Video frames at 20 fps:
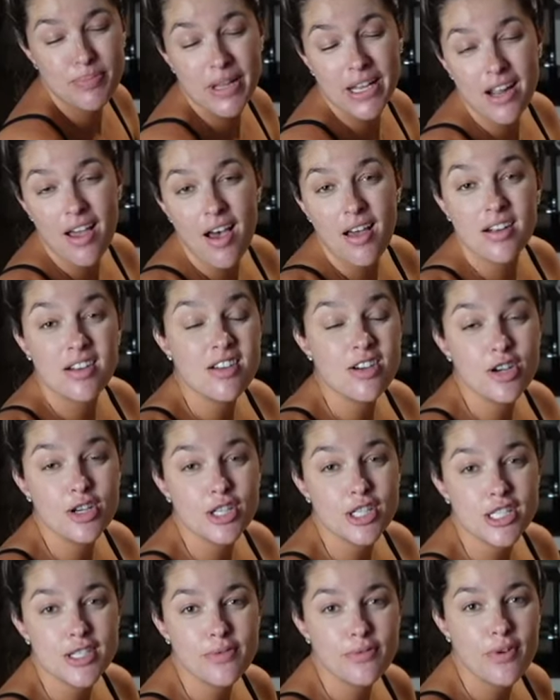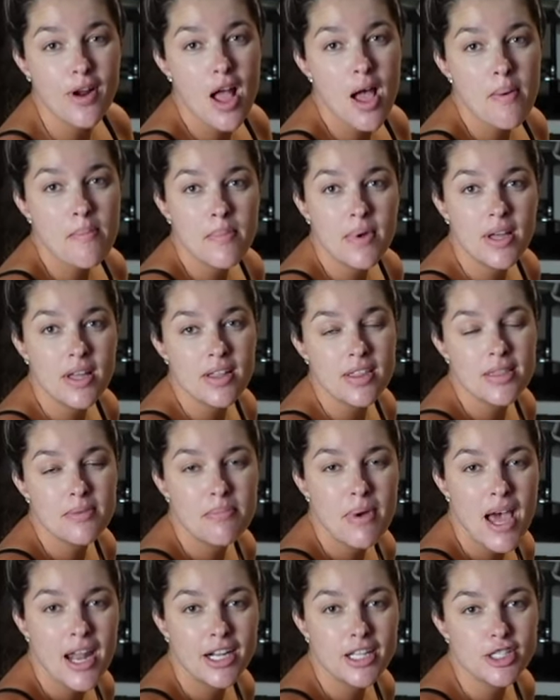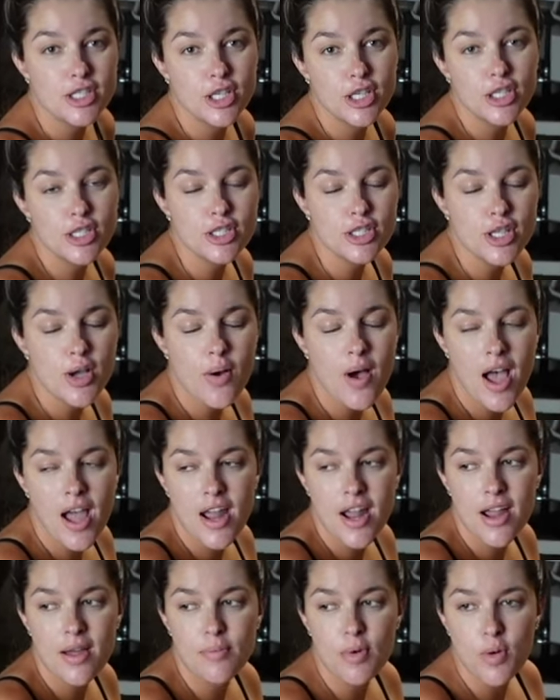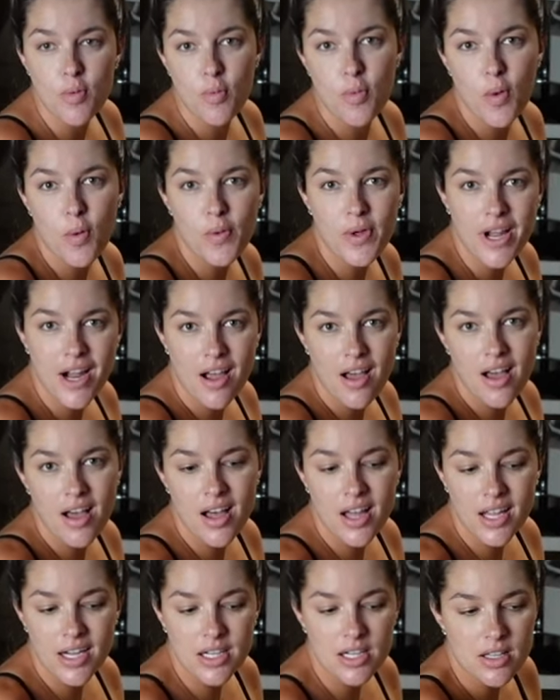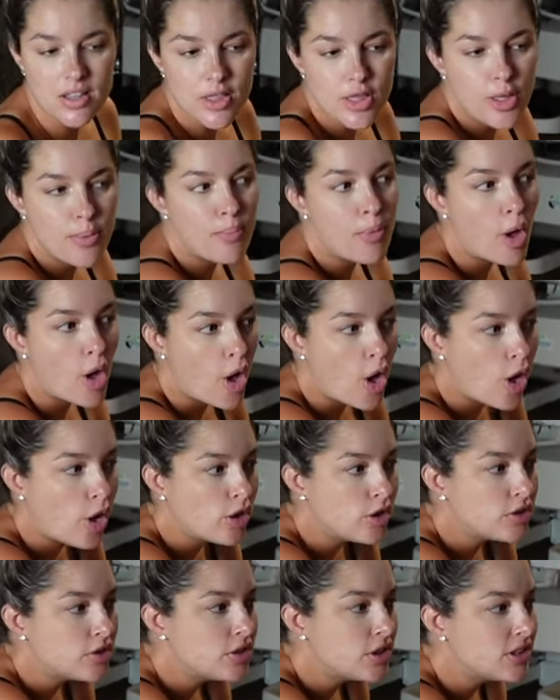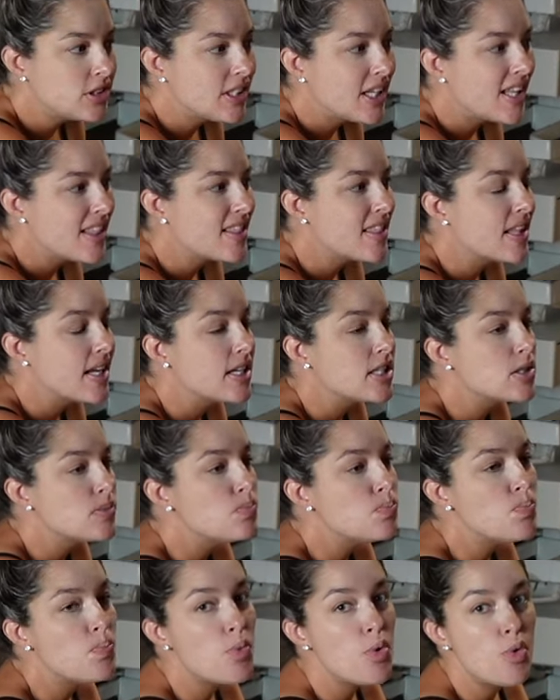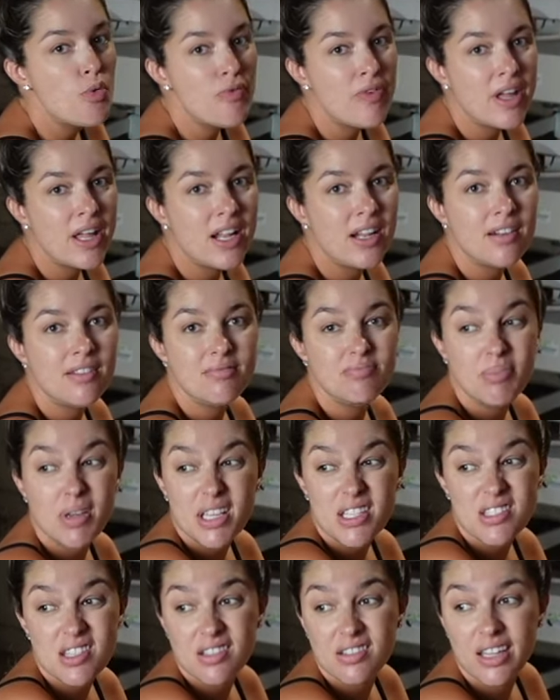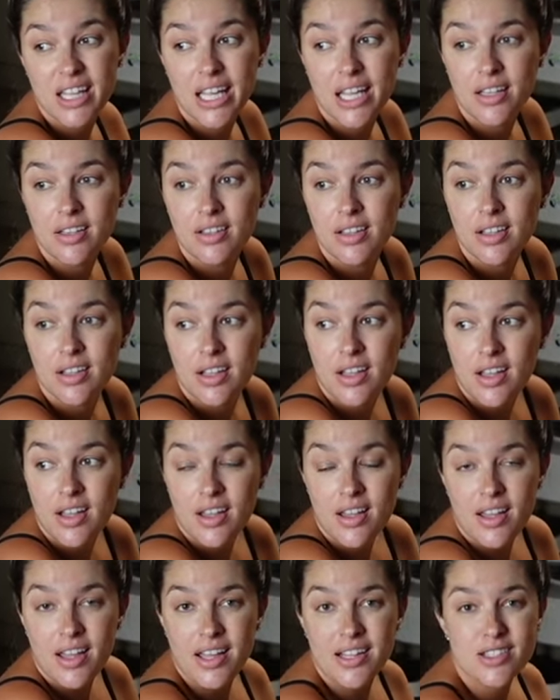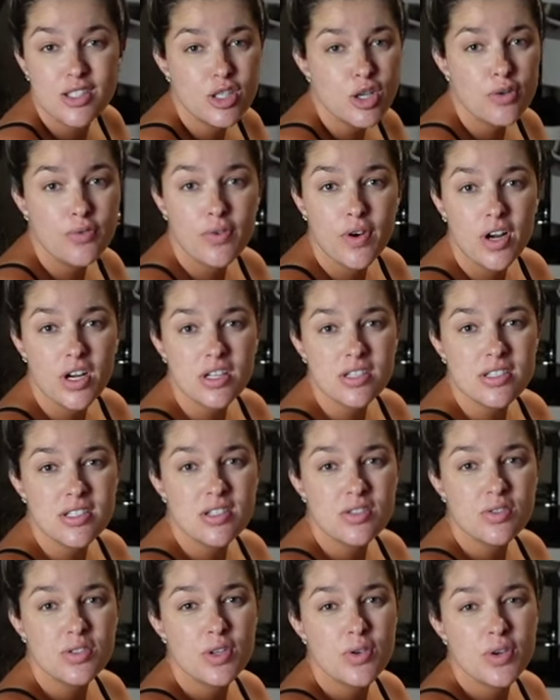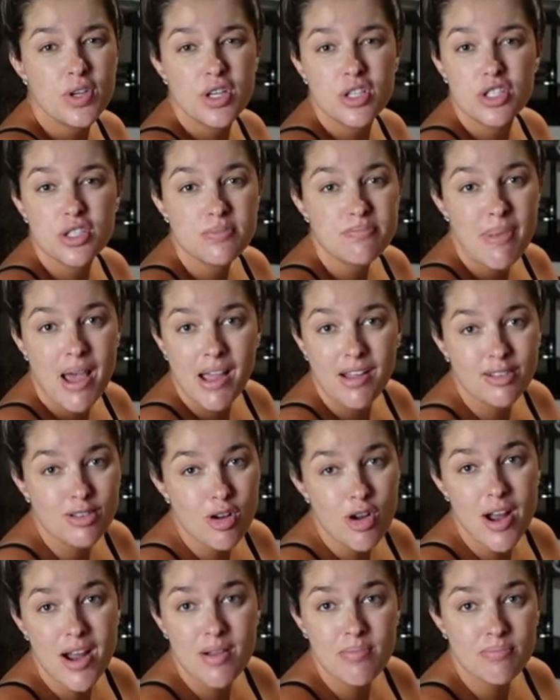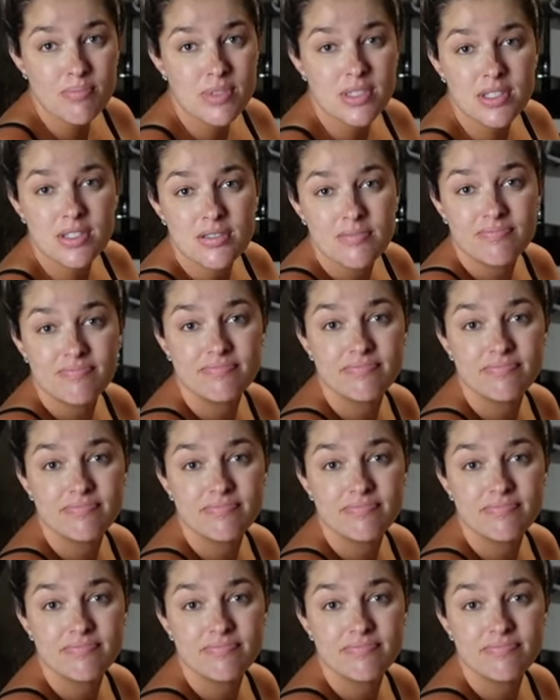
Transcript: Been unhooked from the monitor, so I am rolling on the ball, just getting things moving, basically. And so far, still so good, just mild cramps.